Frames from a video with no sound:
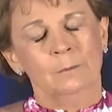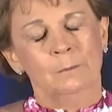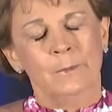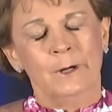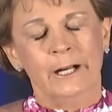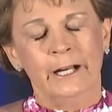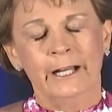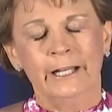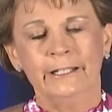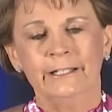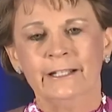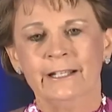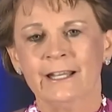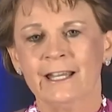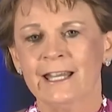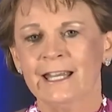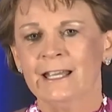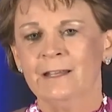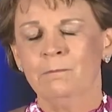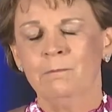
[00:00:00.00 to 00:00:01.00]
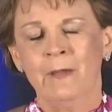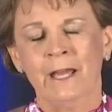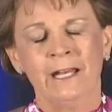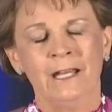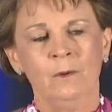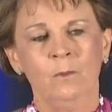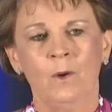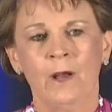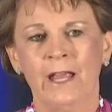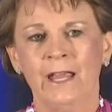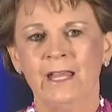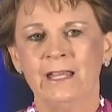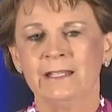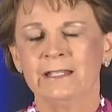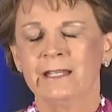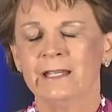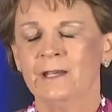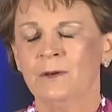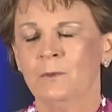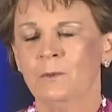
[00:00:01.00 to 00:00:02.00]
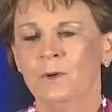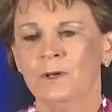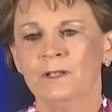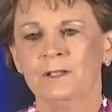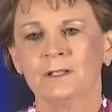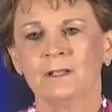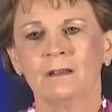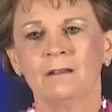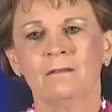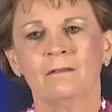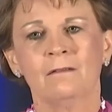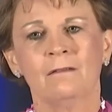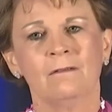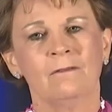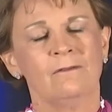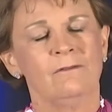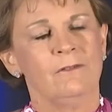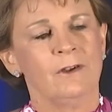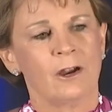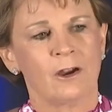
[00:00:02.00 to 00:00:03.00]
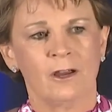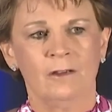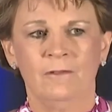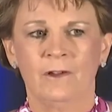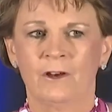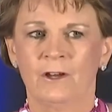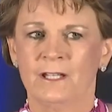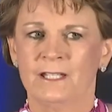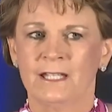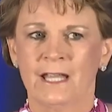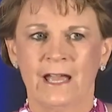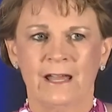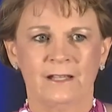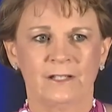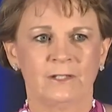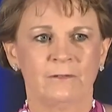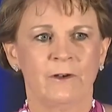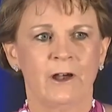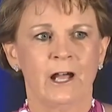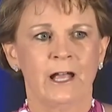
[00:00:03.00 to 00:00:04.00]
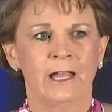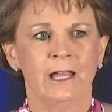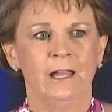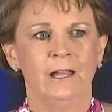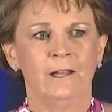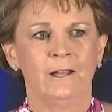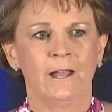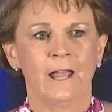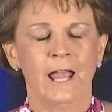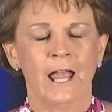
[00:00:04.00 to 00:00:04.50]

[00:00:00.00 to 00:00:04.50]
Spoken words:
But in many ways, it was very, very satisfying,